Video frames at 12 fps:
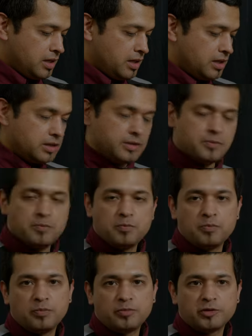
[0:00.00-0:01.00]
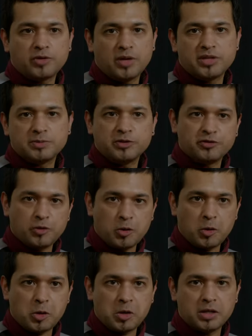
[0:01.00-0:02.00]
Um, tried this
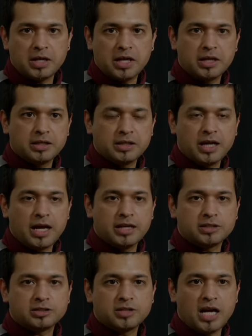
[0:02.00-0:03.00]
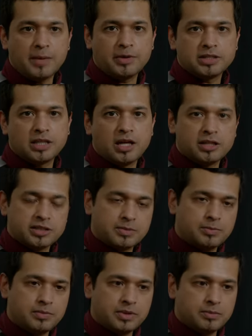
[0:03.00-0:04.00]
before and had to stop because I lost
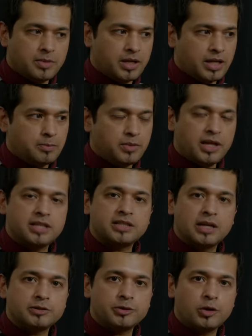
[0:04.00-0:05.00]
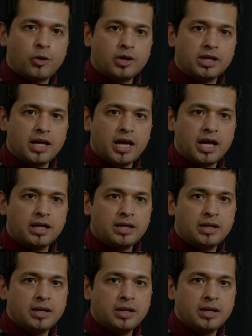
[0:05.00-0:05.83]
my place that I was recording at.